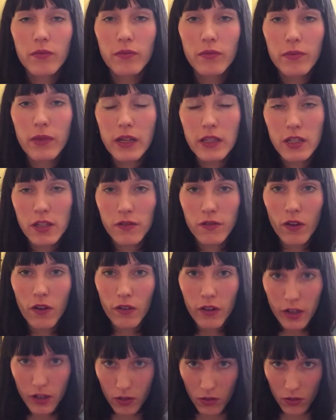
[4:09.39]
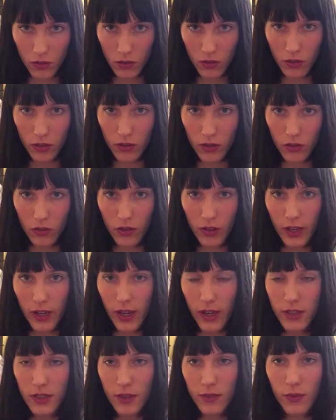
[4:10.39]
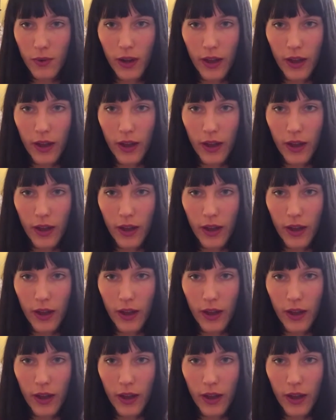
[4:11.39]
metaphorical and creative